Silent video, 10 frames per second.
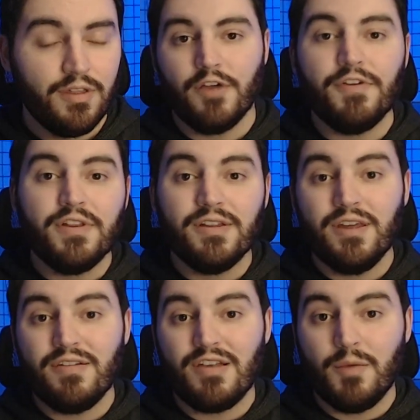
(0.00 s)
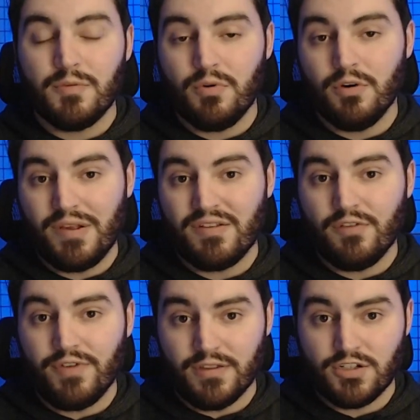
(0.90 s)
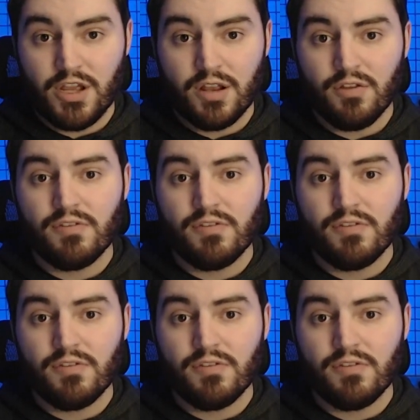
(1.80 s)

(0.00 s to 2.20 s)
Affiliate links help support myself and the channel,